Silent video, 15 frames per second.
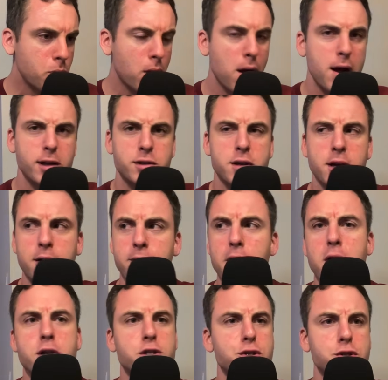It's like a
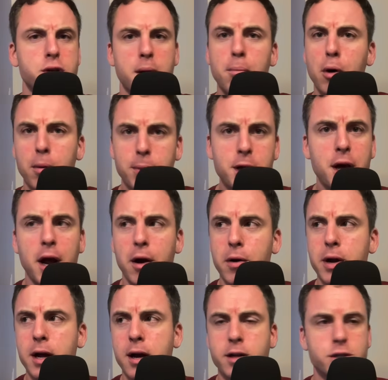very suburby
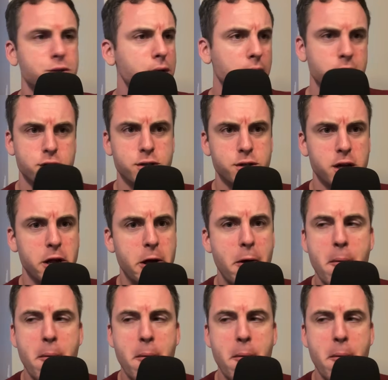area. It's not a city.